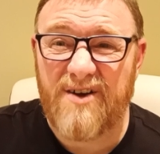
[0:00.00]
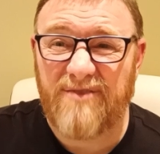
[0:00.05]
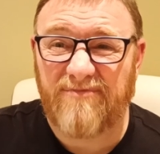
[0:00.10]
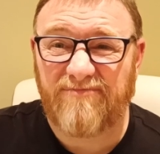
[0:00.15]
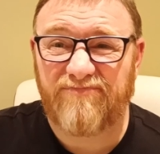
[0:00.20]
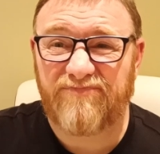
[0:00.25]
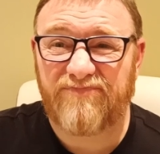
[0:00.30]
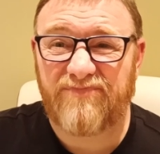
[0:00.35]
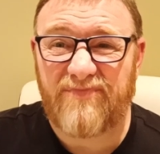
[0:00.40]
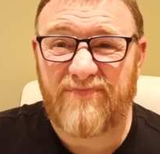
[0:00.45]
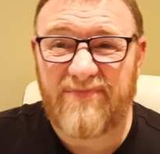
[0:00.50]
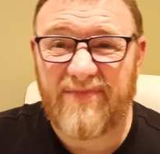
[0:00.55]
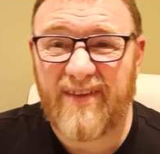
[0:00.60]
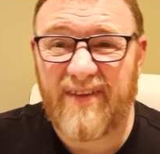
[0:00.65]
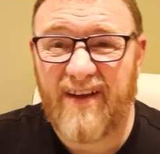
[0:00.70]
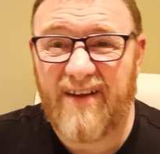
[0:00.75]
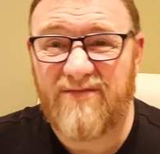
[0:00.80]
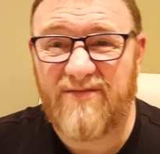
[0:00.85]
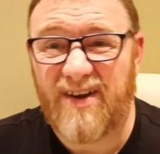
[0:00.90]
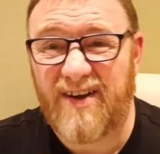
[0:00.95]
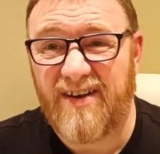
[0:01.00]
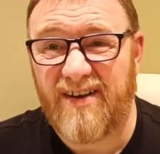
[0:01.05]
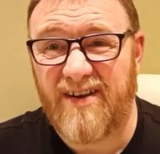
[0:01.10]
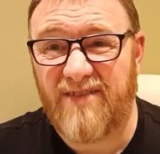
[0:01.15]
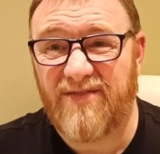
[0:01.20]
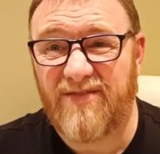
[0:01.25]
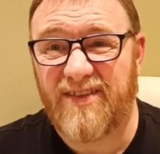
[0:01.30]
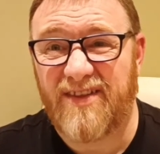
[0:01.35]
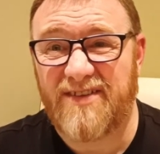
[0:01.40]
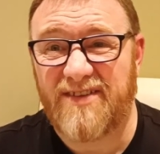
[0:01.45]
No, we've had
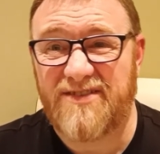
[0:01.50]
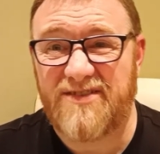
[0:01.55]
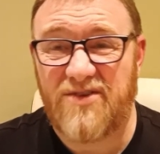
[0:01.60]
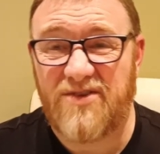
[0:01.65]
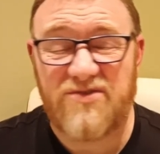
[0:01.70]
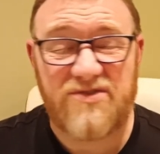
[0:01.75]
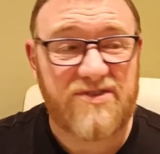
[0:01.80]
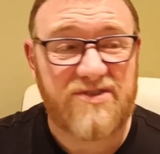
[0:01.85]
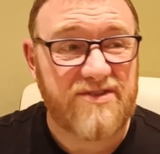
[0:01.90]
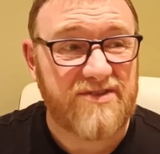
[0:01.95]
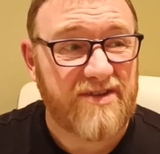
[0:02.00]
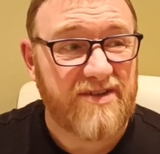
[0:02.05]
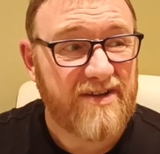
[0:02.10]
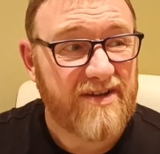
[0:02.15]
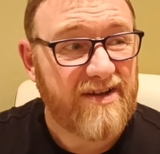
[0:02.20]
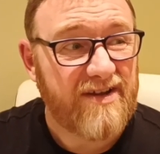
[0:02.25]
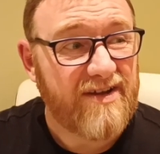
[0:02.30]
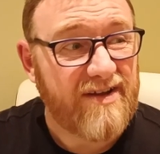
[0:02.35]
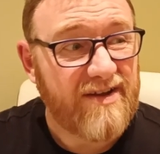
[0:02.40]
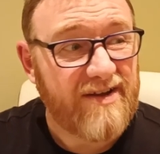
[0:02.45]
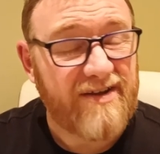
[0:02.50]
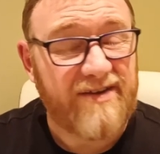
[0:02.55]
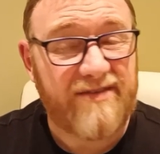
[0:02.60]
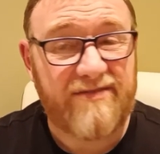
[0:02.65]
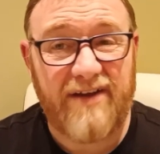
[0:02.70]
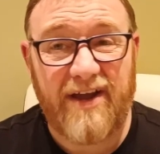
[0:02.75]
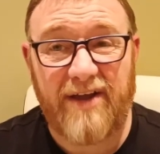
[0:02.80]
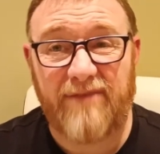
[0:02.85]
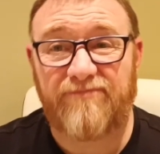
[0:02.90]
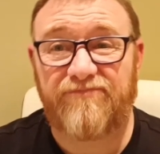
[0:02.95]
enough of this nonsense.
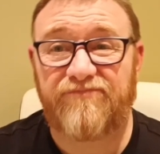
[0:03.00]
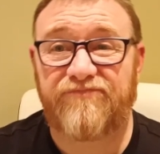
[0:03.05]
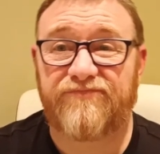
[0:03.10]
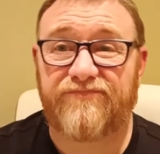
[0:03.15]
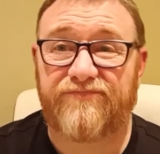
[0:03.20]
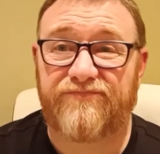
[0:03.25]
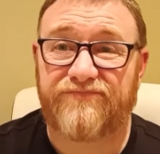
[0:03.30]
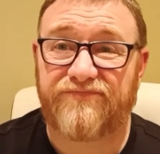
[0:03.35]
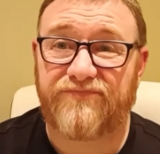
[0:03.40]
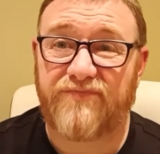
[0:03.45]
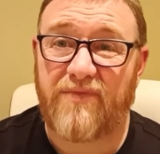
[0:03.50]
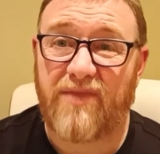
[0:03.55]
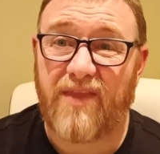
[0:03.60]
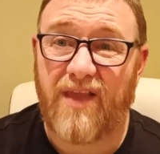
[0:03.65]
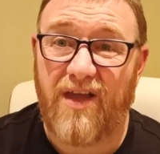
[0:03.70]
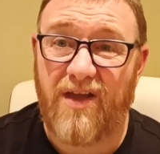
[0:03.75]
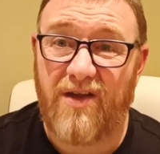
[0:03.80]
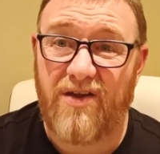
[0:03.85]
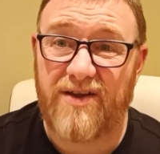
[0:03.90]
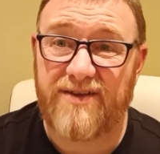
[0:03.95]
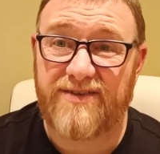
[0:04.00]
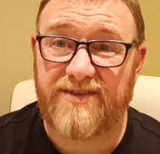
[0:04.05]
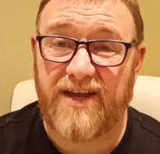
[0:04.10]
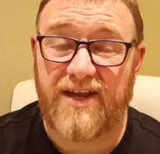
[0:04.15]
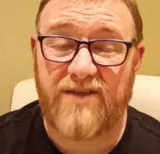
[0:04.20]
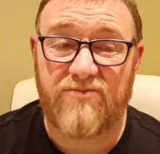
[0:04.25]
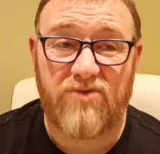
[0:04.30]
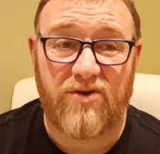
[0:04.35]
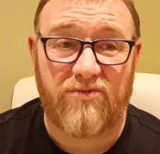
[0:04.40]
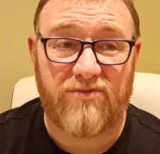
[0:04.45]
Right, out of
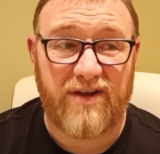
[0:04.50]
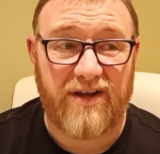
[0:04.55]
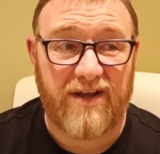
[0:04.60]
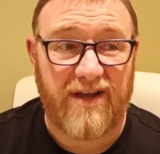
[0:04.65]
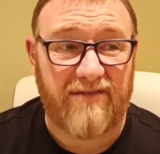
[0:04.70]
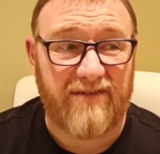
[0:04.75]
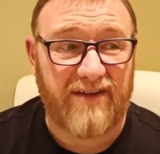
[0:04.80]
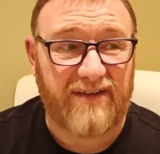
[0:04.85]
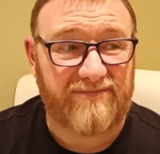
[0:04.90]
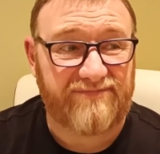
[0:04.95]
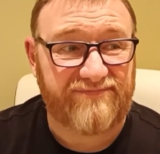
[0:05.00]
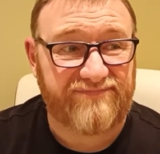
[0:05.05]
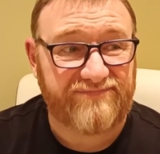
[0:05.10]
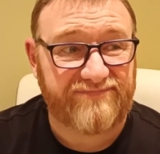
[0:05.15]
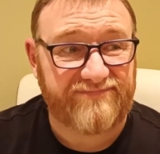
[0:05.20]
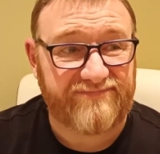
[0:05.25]
10, what would I give it?